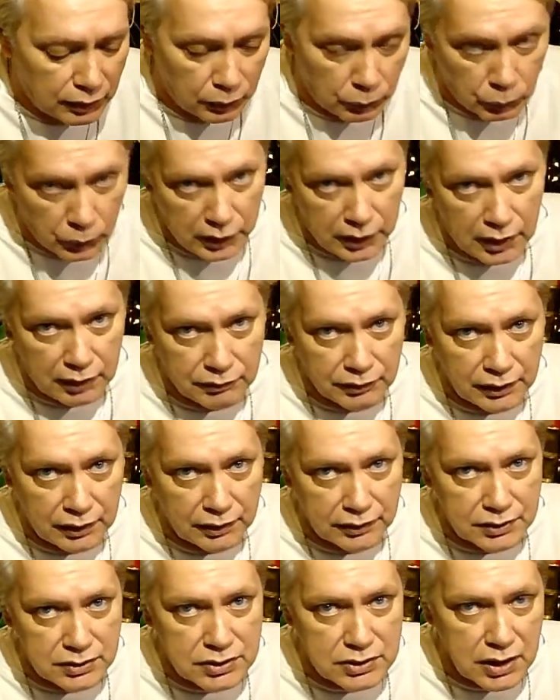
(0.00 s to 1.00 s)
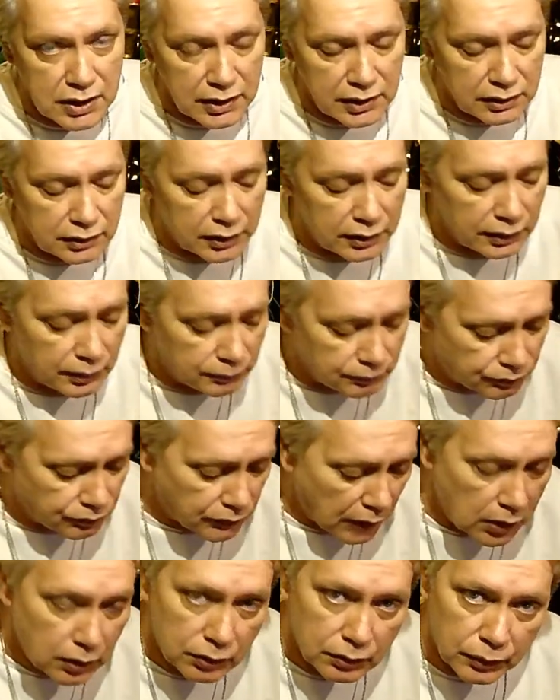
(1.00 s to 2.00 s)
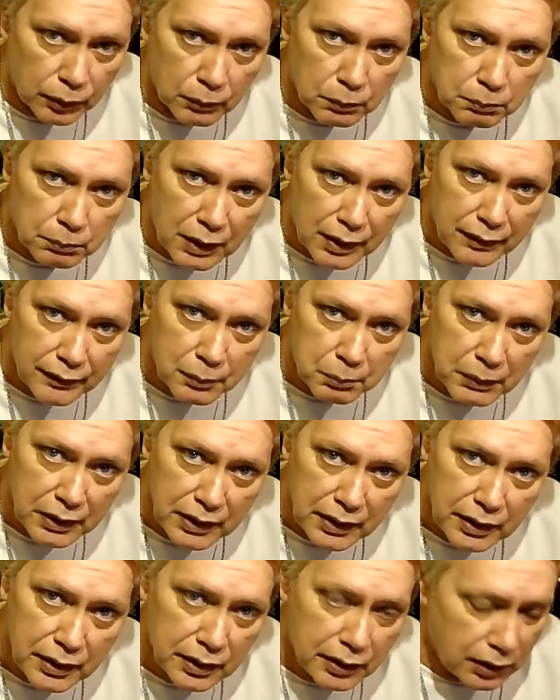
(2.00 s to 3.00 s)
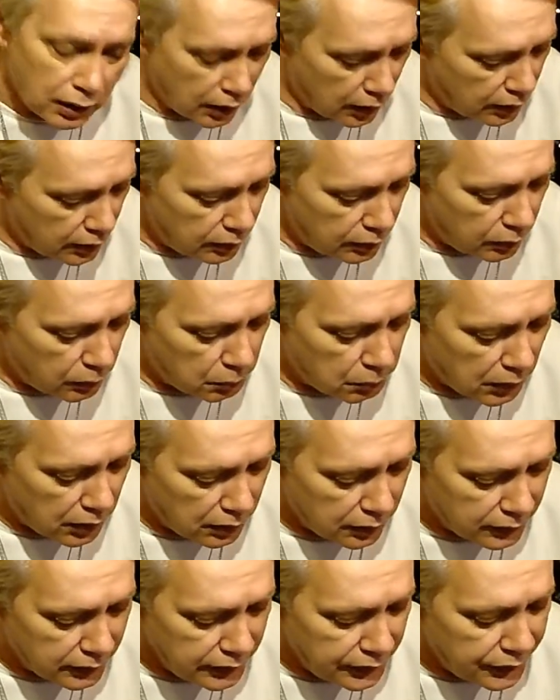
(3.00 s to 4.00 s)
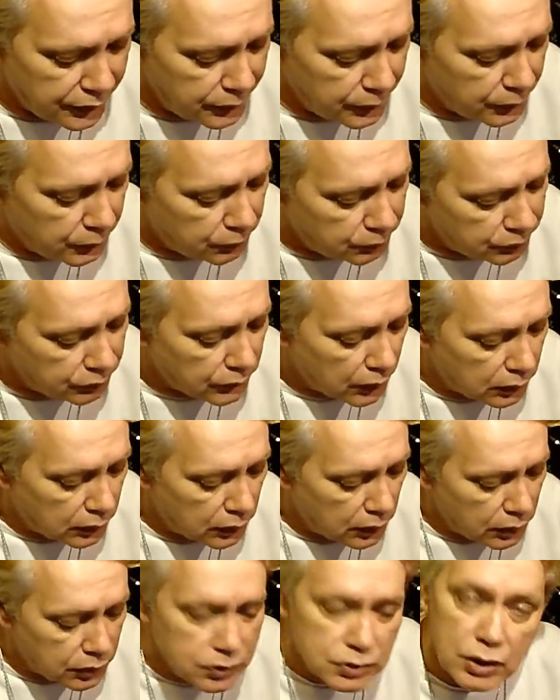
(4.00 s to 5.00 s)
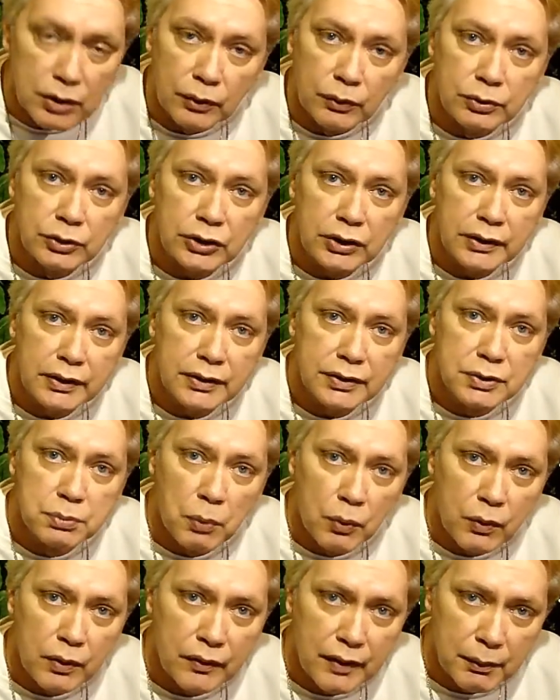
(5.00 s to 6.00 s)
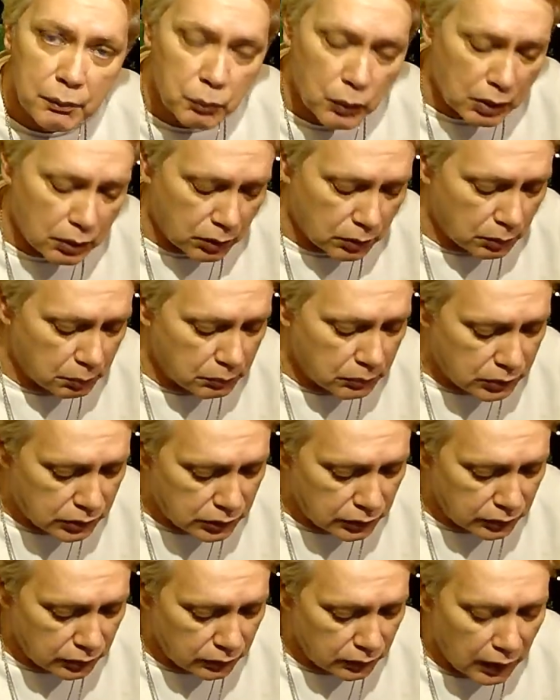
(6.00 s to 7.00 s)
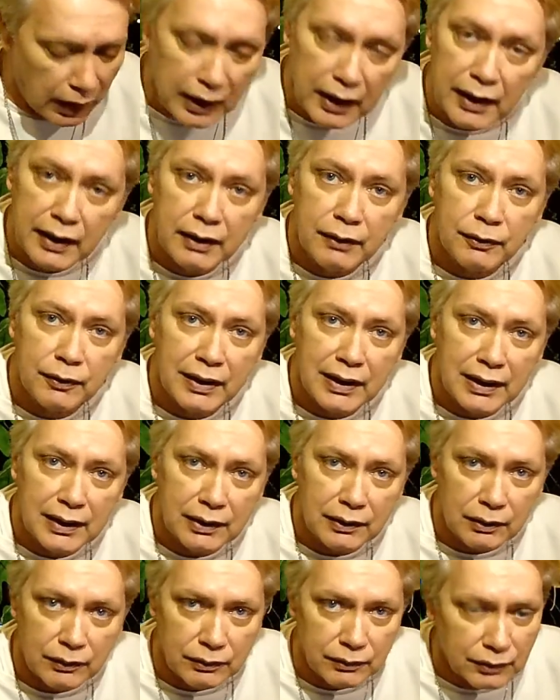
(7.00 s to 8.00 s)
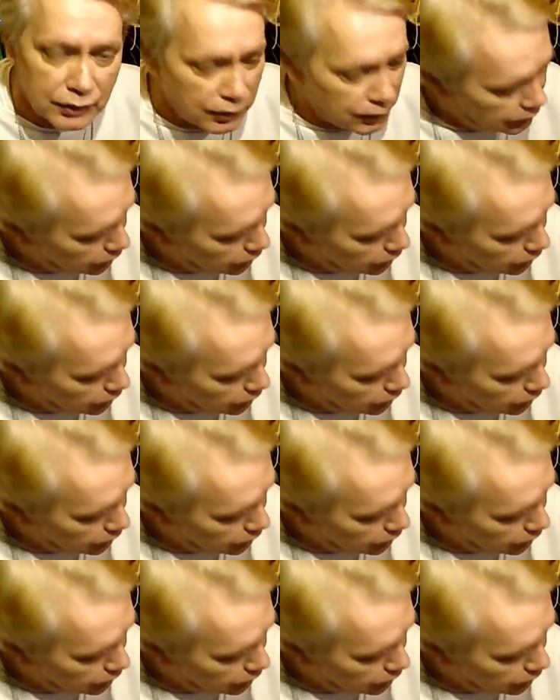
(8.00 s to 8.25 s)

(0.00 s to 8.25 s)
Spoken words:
We have an understanding. Don't bother me. I don't bother you. So she is more than welcome to hang around.